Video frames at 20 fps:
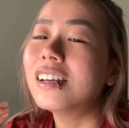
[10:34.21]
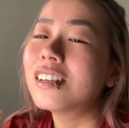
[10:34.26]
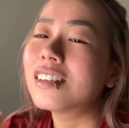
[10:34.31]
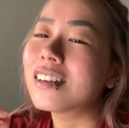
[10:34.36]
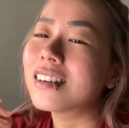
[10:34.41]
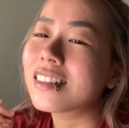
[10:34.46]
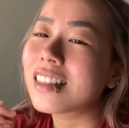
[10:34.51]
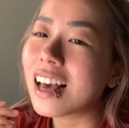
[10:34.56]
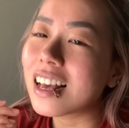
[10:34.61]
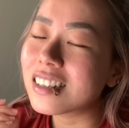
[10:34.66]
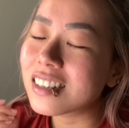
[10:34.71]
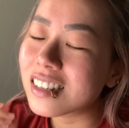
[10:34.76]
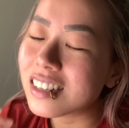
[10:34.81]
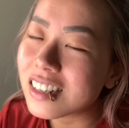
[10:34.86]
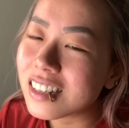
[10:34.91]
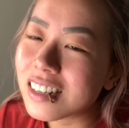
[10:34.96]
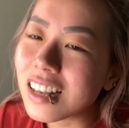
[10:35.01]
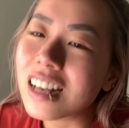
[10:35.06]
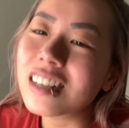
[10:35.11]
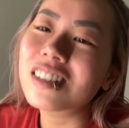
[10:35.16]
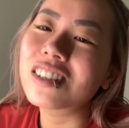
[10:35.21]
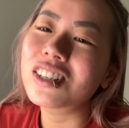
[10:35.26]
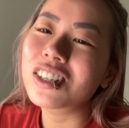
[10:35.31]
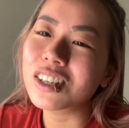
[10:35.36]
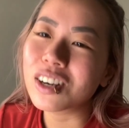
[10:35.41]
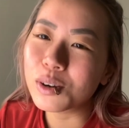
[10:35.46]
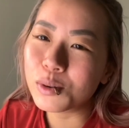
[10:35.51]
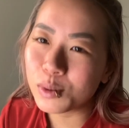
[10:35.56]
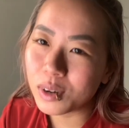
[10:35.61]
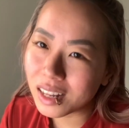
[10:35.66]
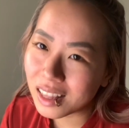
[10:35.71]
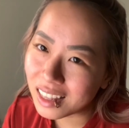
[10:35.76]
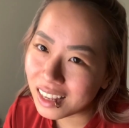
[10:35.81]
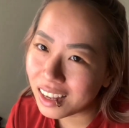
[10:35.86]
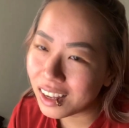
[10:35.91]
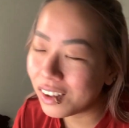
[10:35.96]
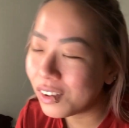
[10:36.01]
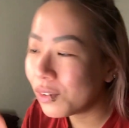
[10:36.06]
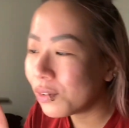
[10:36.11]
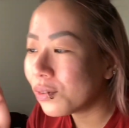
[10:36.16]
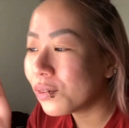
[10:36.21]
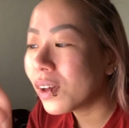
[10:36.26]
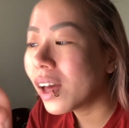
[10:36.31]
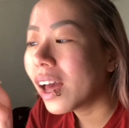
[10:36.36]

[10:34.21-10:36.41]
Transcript: So that's such a relief.